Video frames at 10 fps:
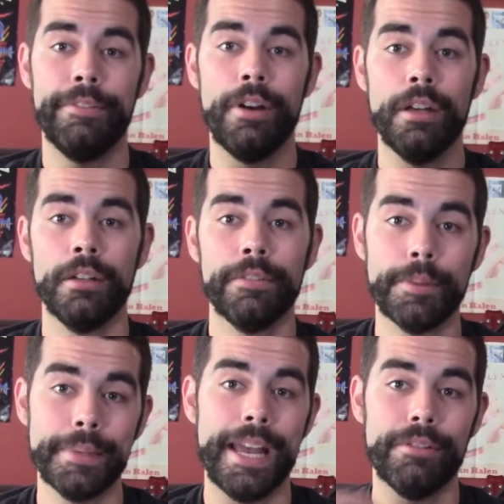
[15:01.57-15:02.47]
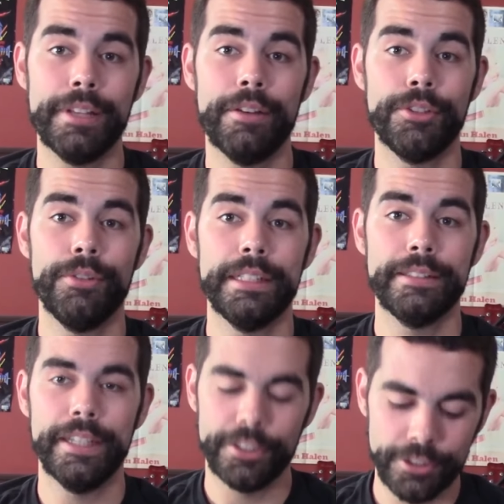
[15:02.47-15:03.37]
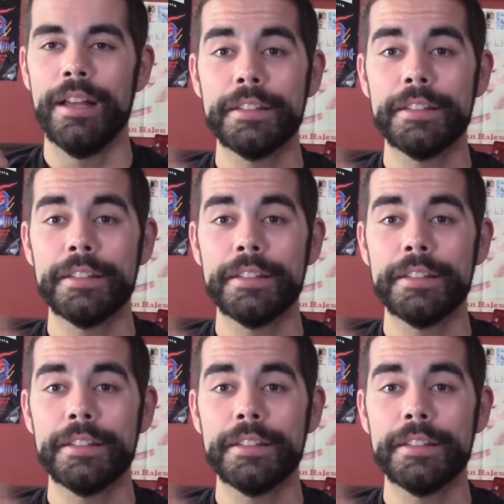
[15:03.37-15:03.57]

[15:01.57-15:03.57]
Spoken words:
Honor from Countdown to Extinction.